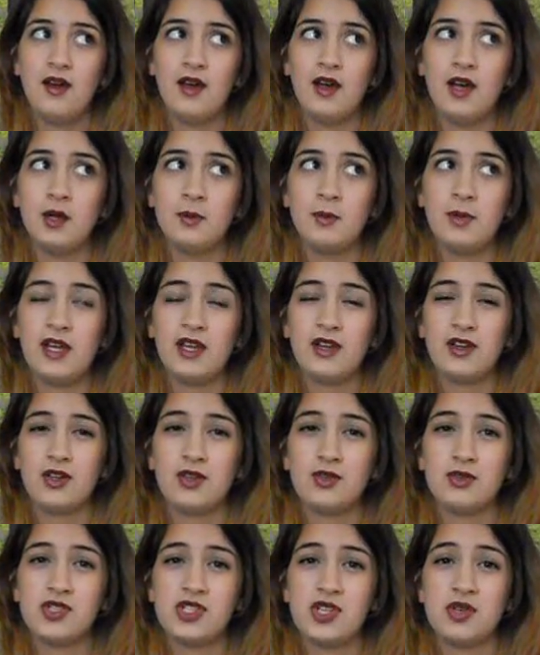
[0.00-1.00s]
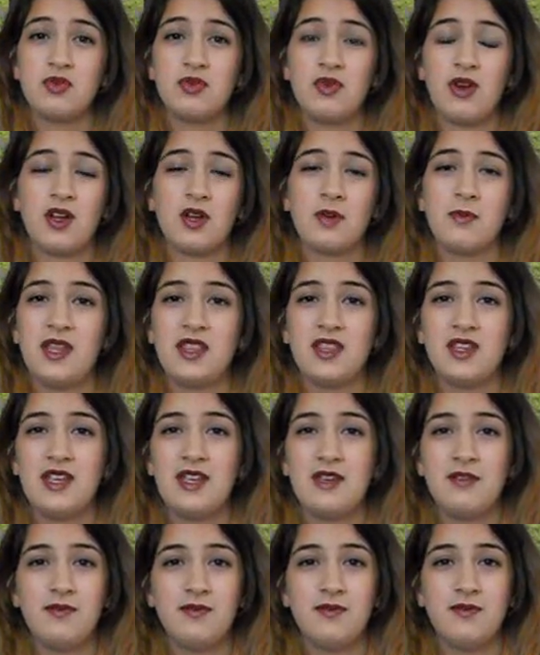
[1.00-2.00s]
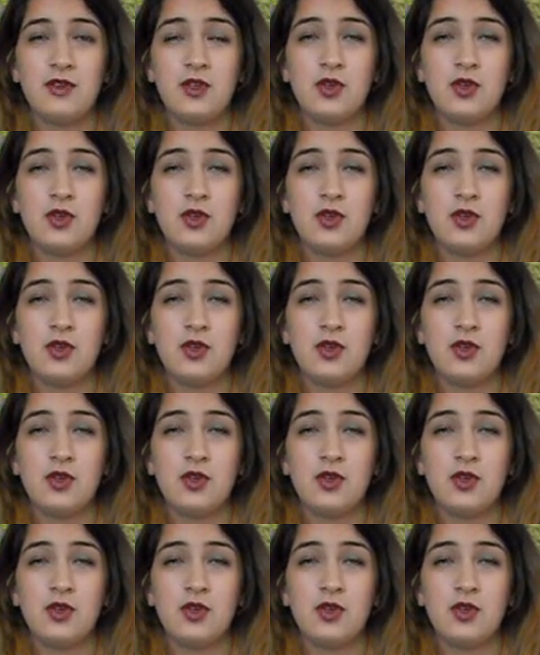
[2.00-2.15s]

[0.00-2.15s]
and I also would recommend that if